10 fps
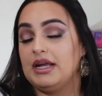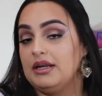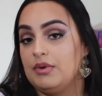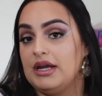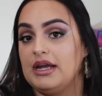
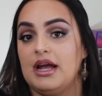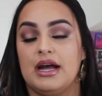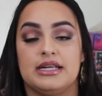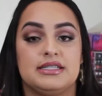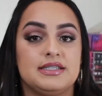Anyway,
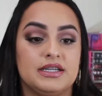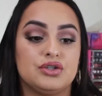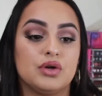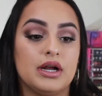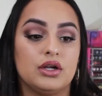I did
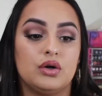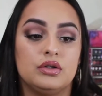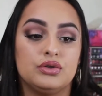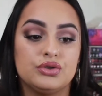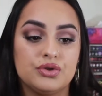try to go a
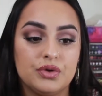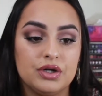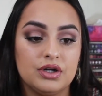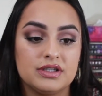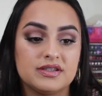little
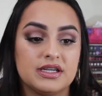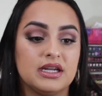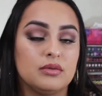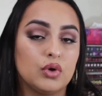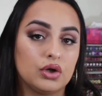dewier on the
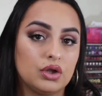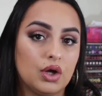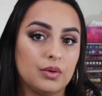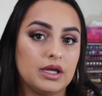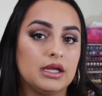skin, more
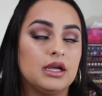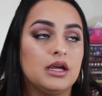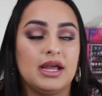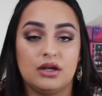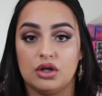glowy
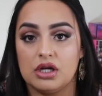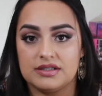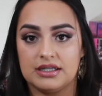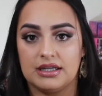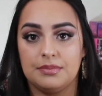and
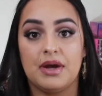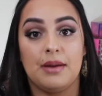glossy lip.